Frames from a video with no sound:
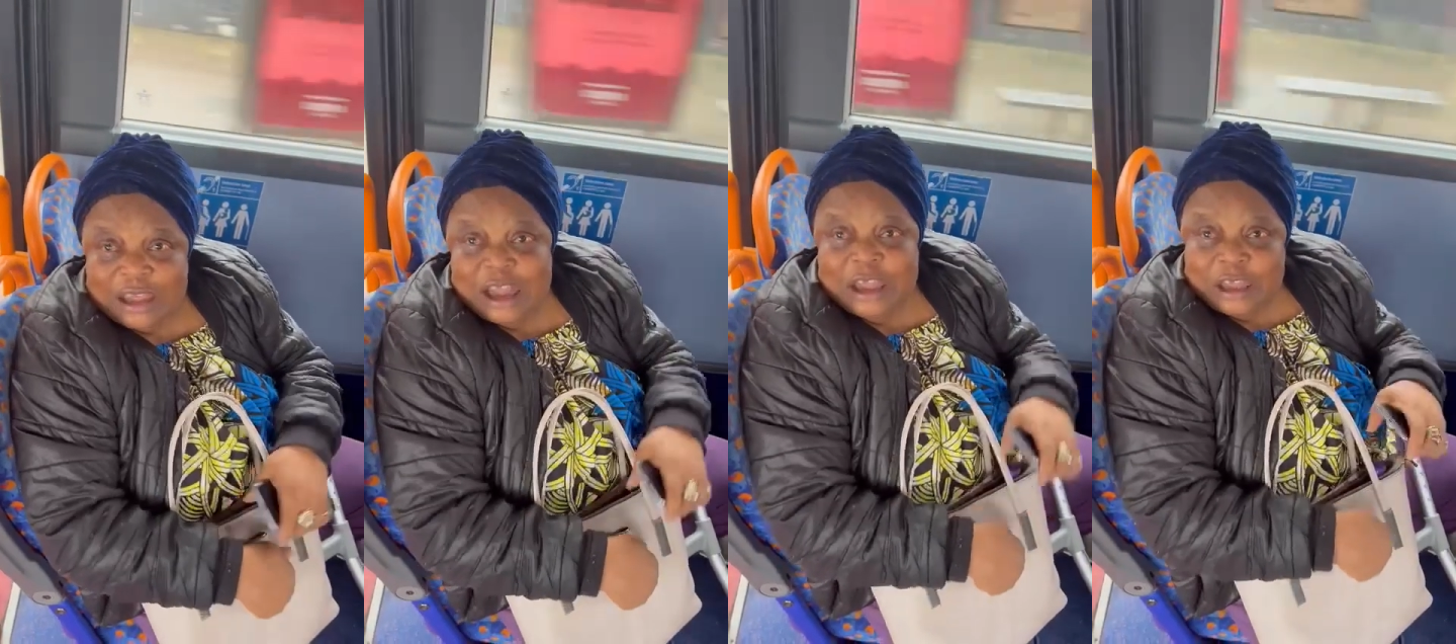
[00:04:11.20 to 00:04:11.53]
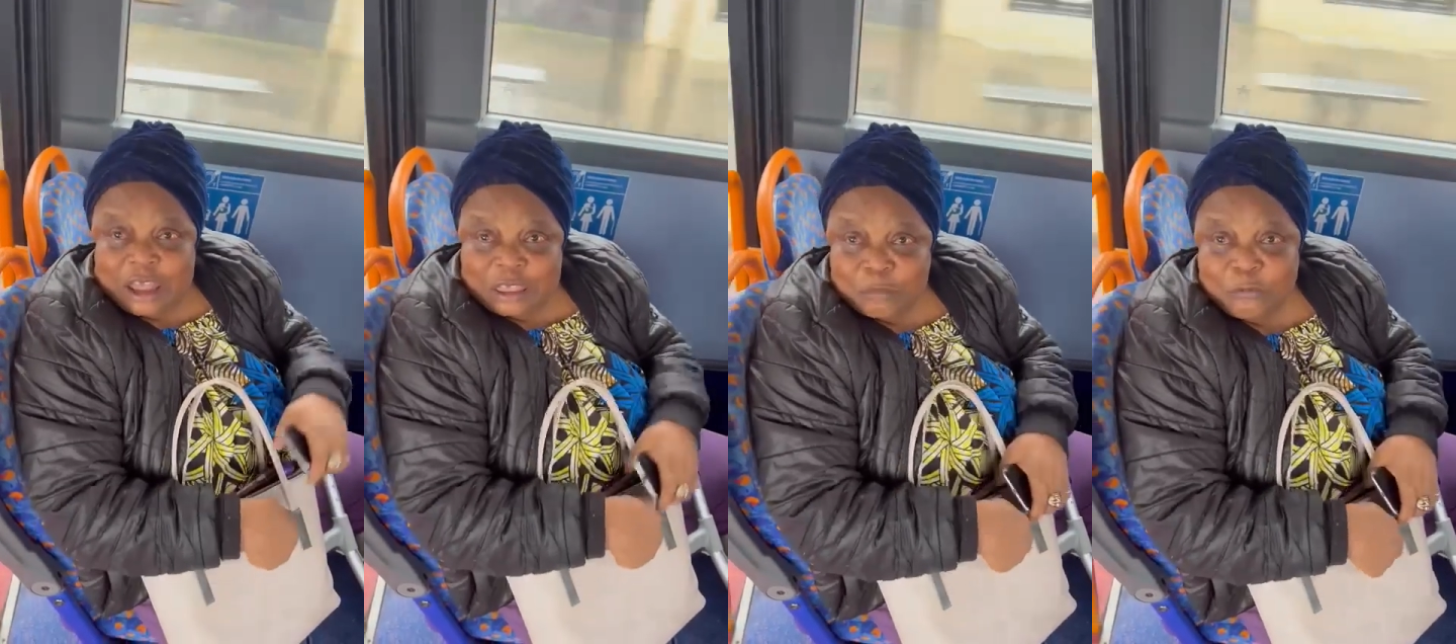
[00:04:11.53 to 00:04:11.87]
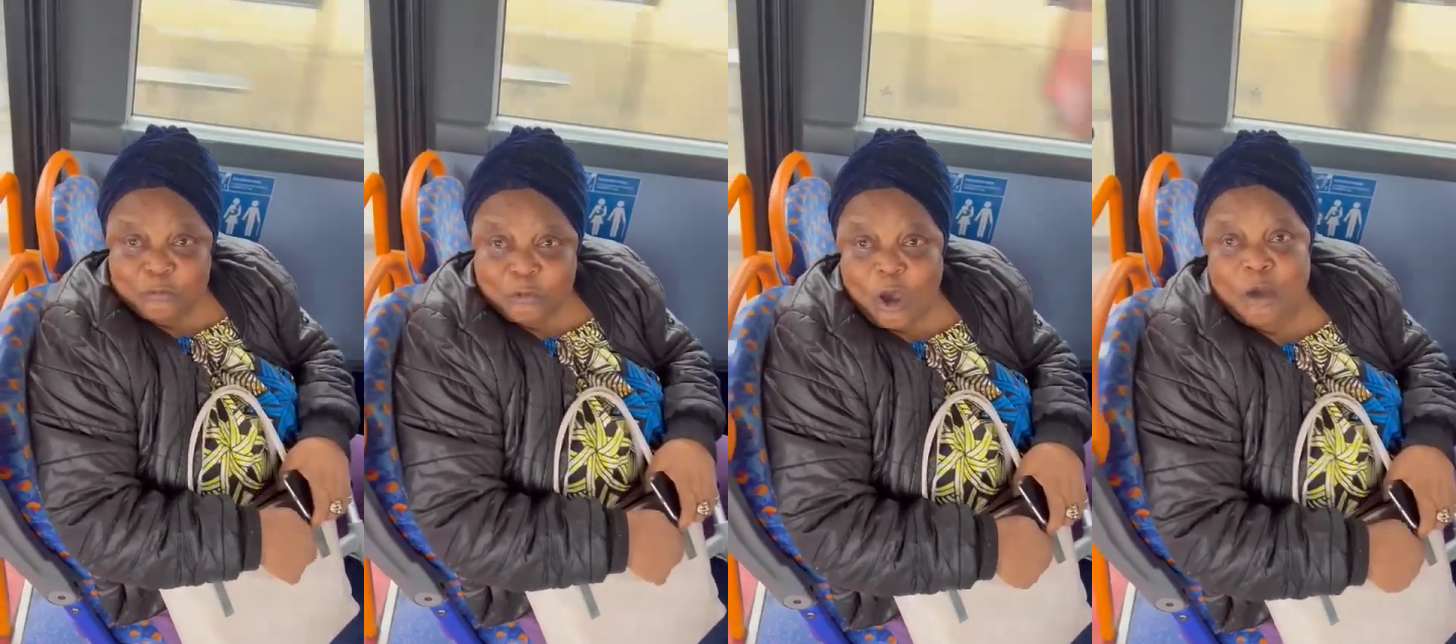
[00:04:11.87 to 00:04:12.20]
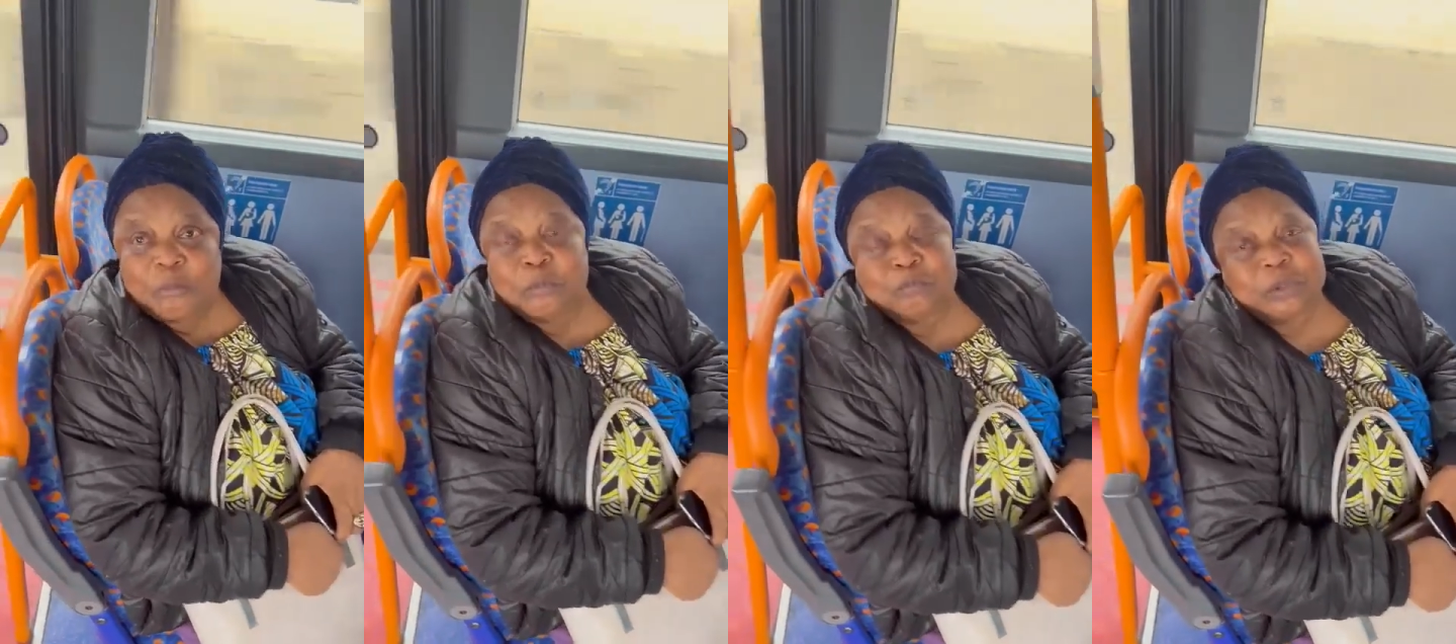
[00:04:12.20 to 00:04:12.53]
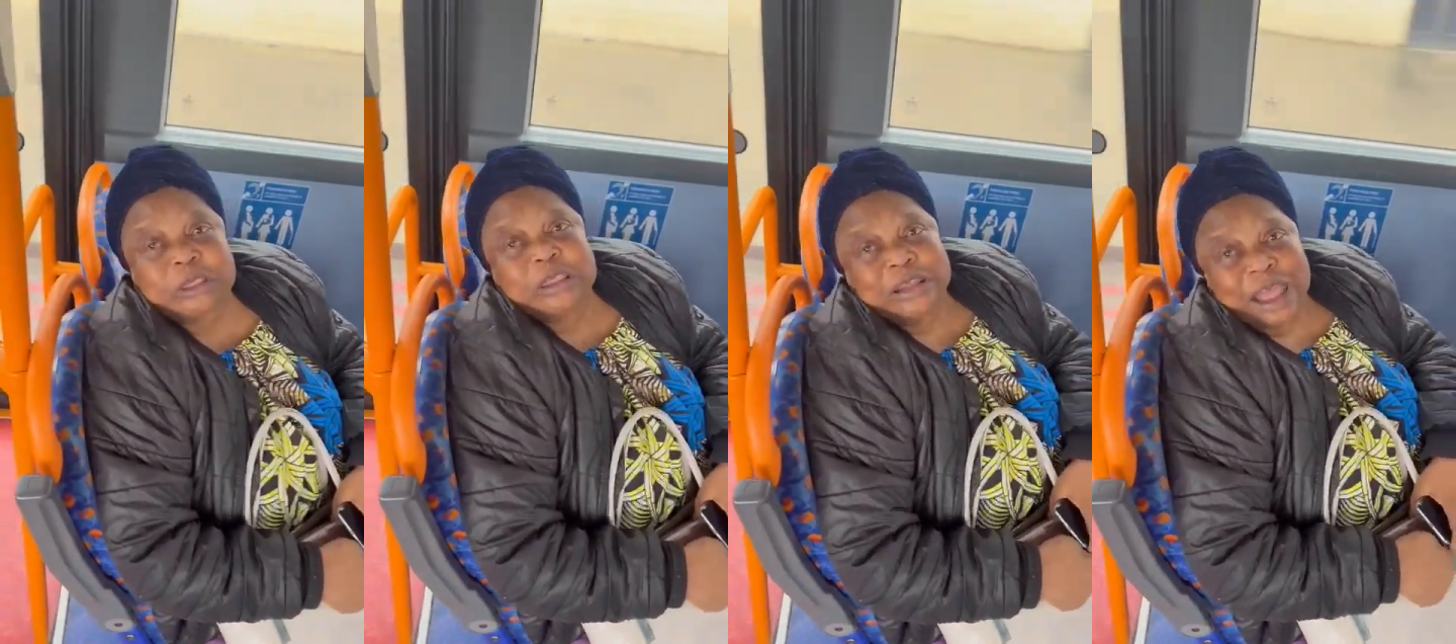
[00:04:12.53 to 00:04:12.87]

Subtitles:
And then they give me for me picking